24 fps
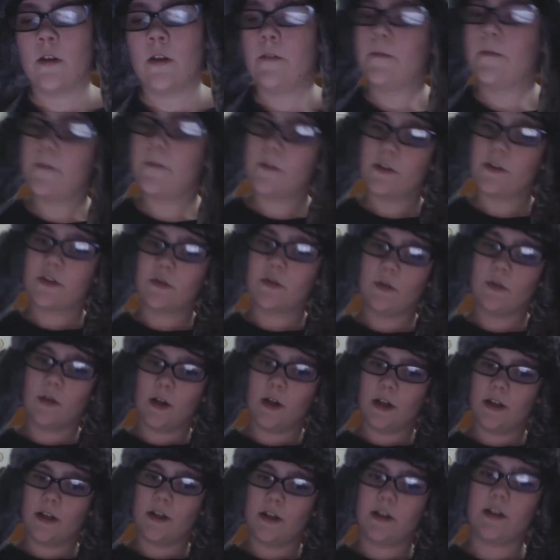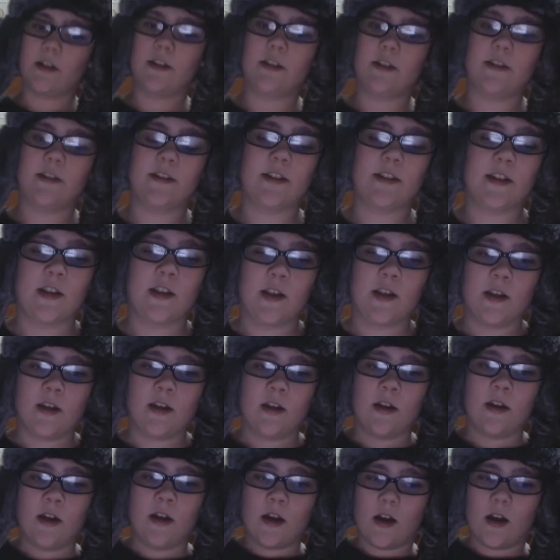The first one is,
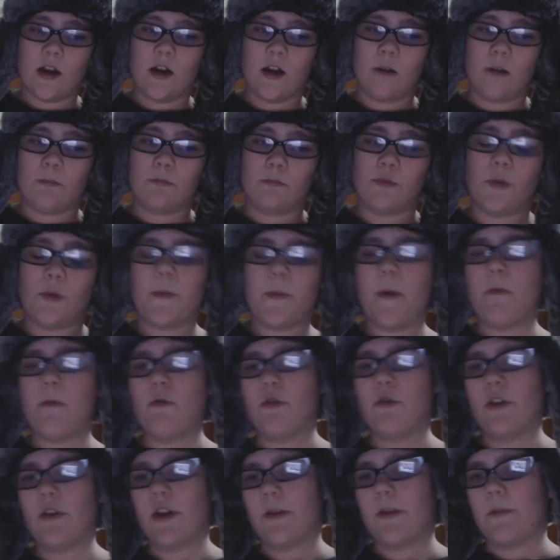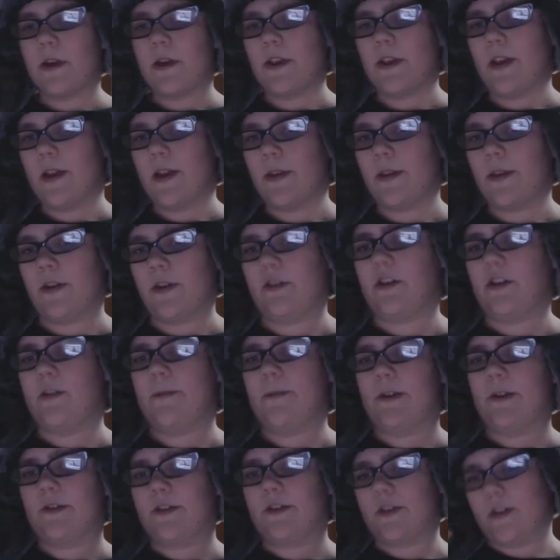remember when I made that theory
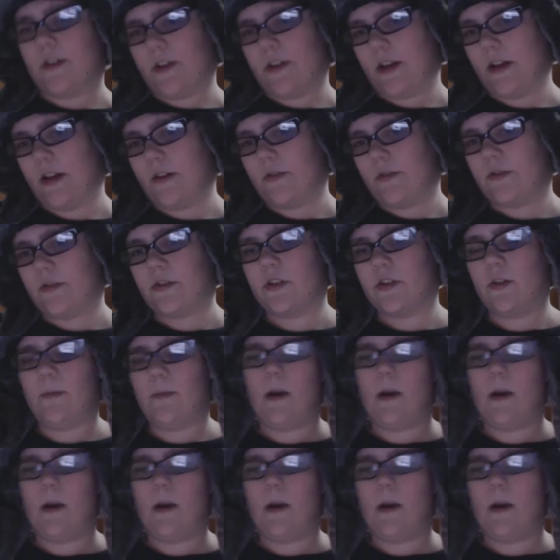about Soot House,